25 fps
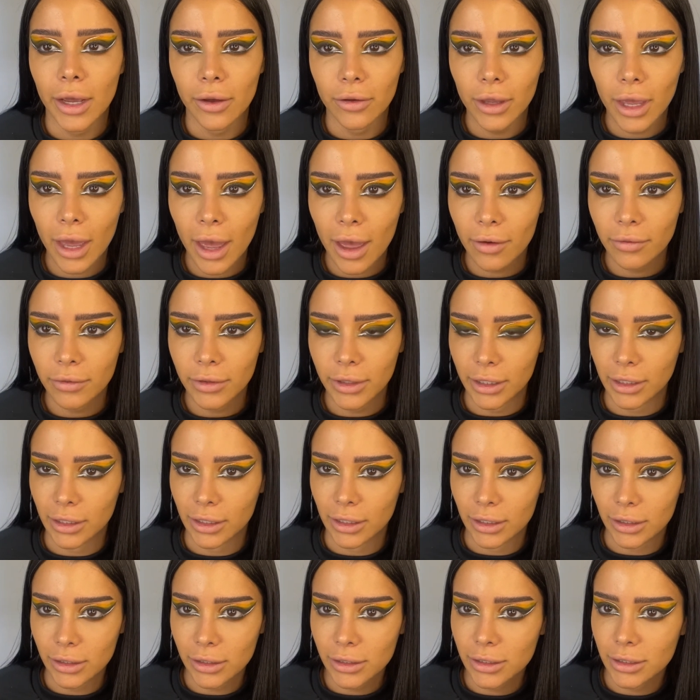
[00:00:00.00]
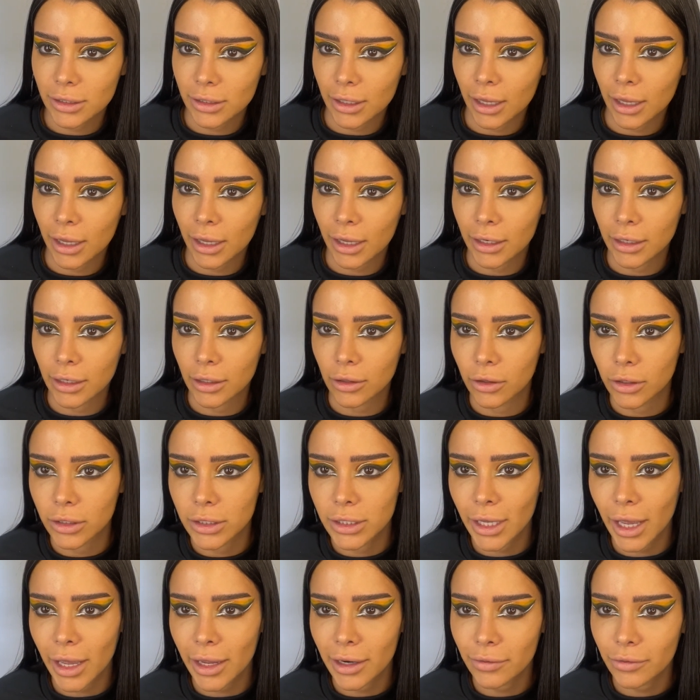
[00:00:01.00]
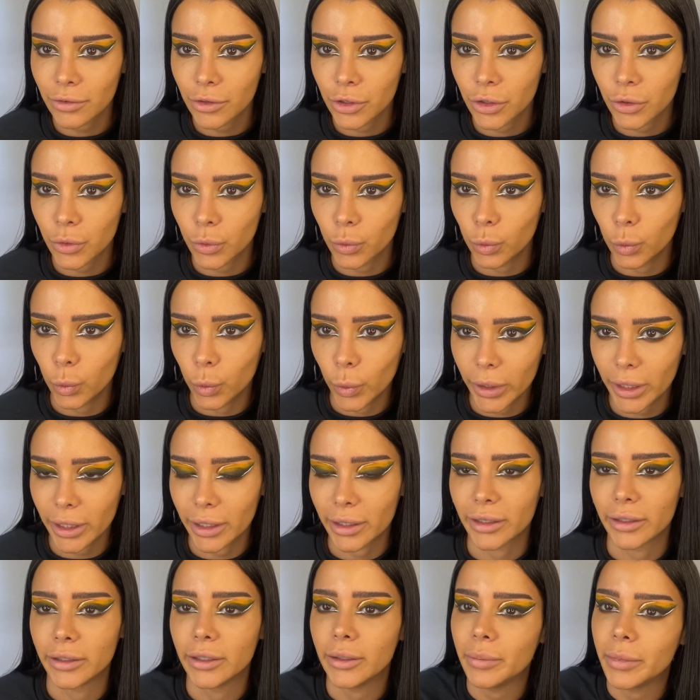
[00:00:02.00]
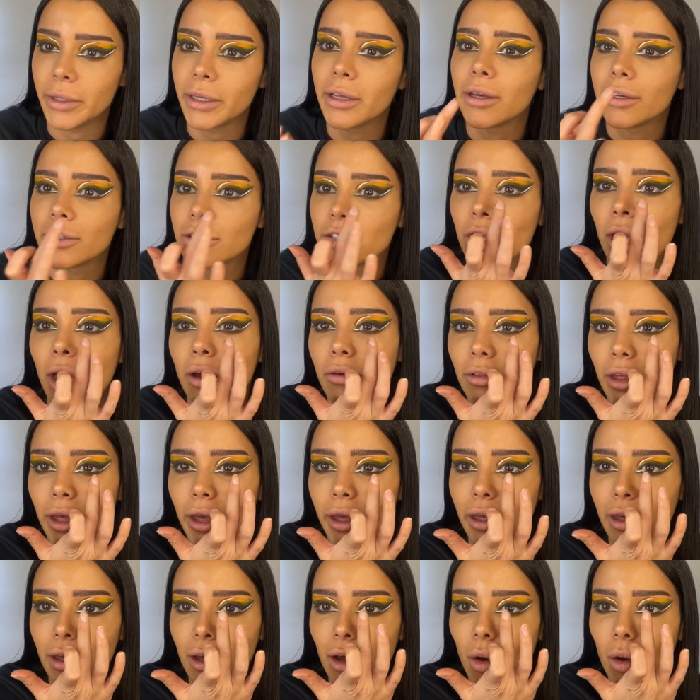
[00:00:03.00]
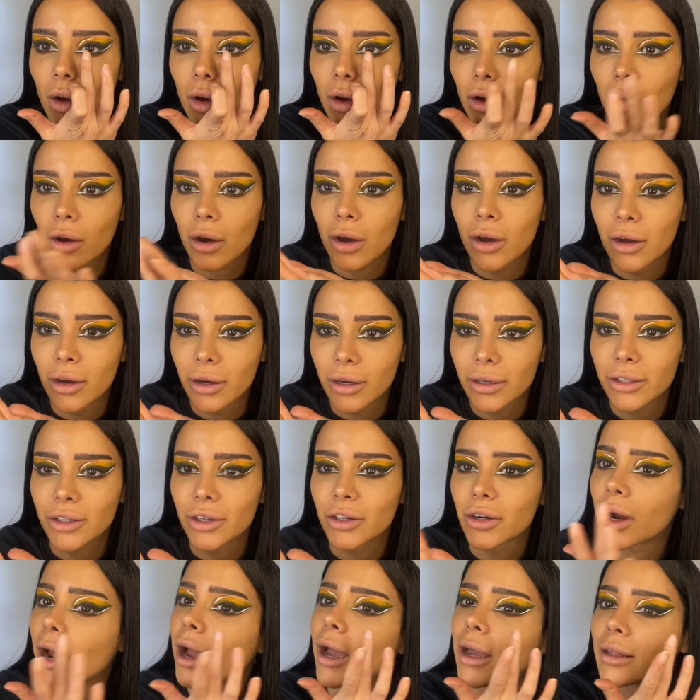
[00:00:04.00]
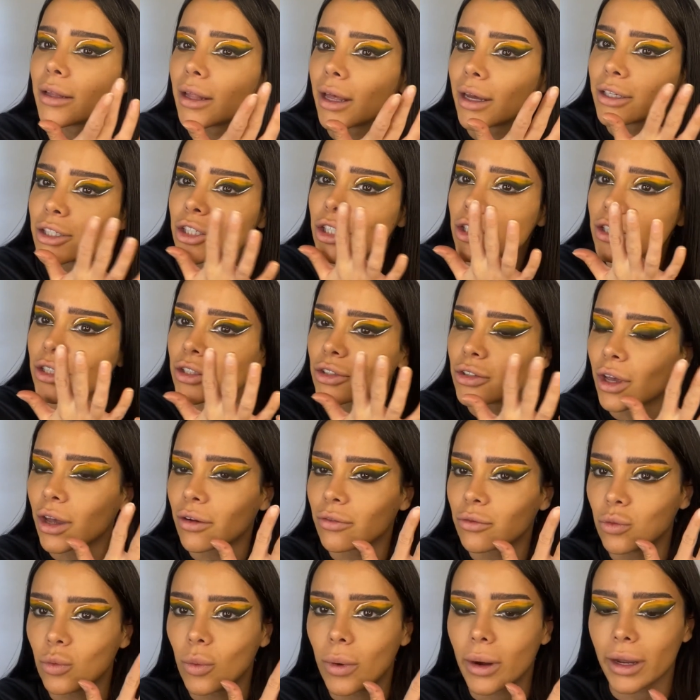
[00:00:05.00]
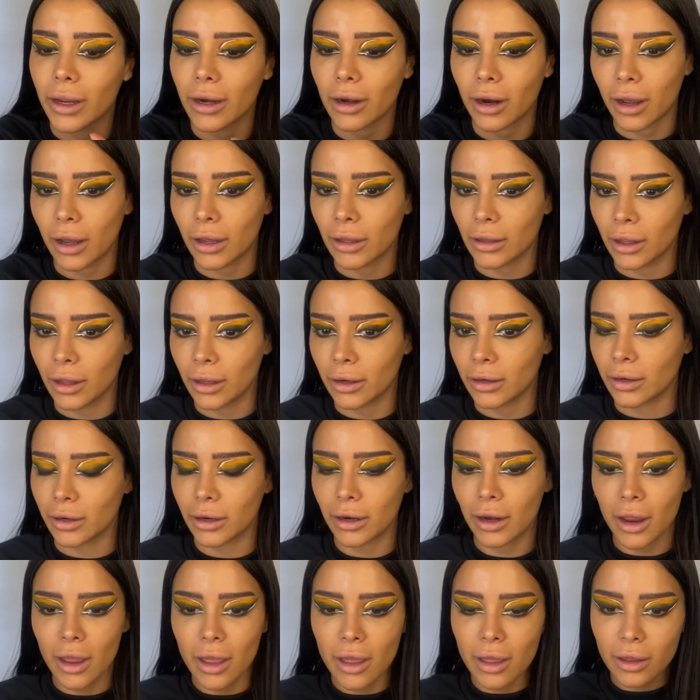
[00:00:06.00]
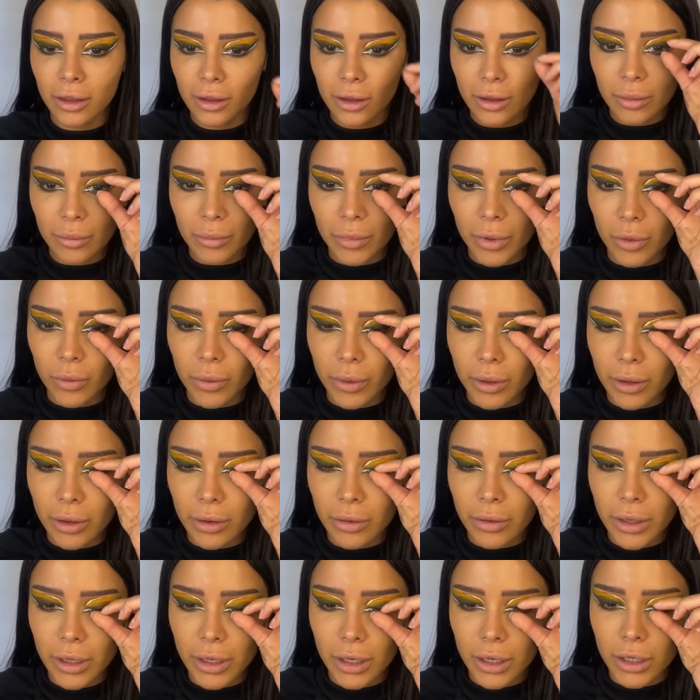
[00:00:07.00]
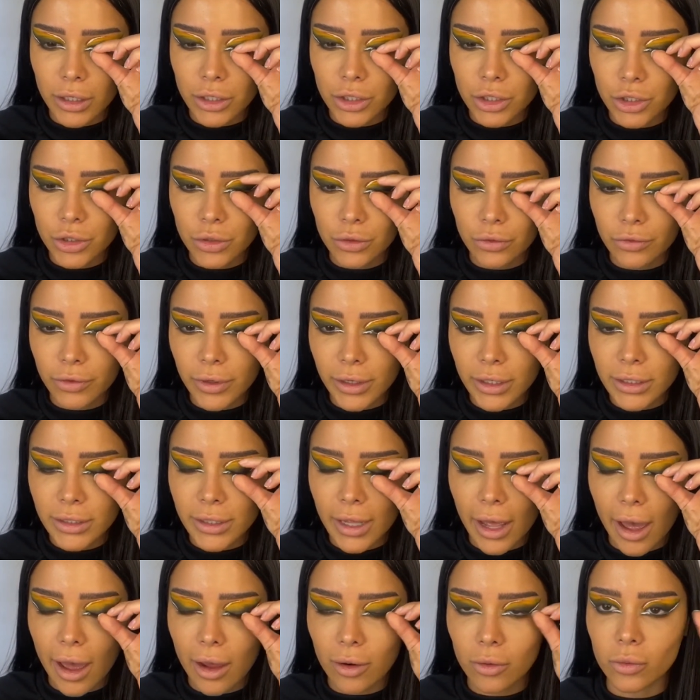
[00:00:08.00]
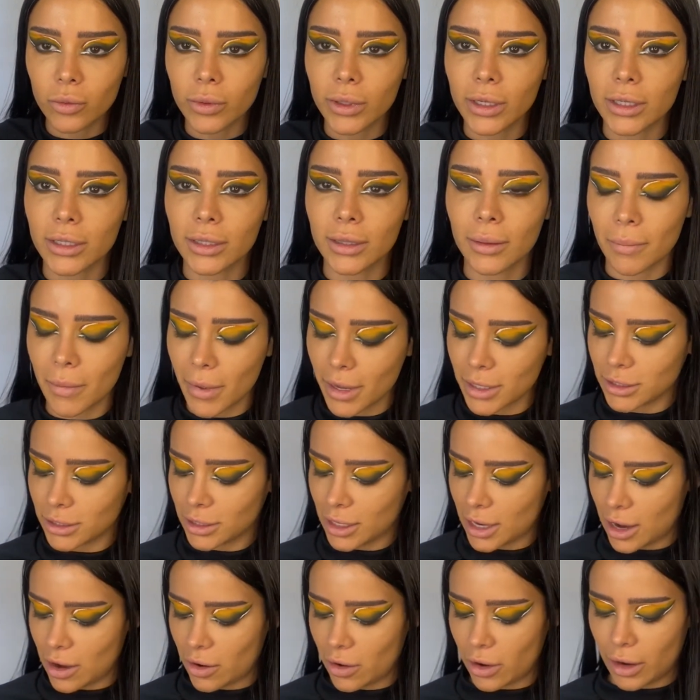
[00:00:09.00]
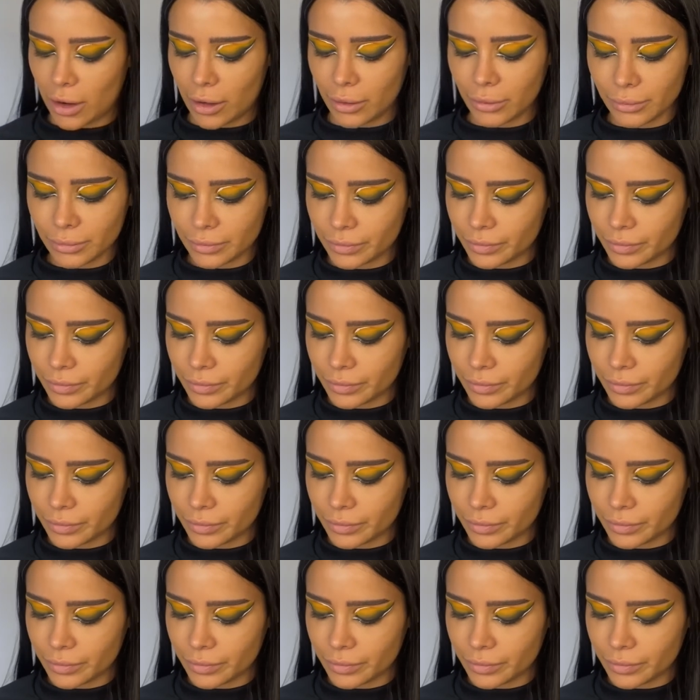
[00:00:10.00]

you have this, and it looks kind of weird because you have like on your eyelashes you have white eyeliner, but we're going to fix that with mascara.